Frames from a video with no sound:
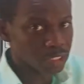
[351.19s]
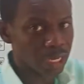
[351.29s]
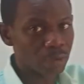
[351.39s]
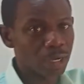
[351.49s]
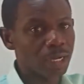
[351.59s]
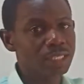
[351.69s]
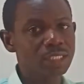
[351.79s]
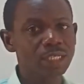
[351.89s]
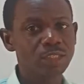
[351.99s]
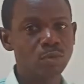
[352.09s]
Now
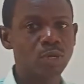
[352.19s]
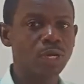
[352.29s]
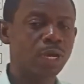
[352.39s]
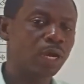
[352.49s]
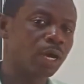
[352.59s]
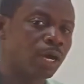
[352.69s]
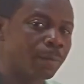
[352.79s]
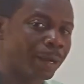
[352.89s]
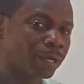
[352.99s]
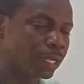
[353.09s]
let's get to
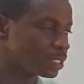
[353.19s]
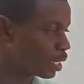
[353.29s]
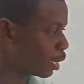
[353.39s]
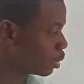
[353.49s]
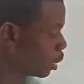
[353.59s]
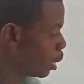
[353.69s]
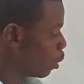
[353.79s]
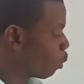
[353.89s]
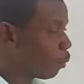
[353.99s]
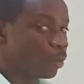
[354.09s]
another side
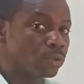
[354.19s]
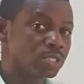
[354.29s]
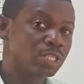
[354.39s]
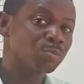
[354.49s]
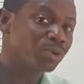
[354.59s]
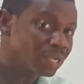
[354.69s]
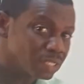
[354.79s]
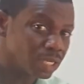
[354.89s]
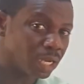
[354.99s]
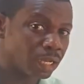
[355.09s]
where we're going to see the
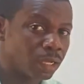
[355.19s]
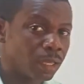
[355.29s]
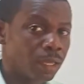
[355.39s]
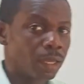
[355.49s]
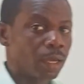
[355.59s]
practical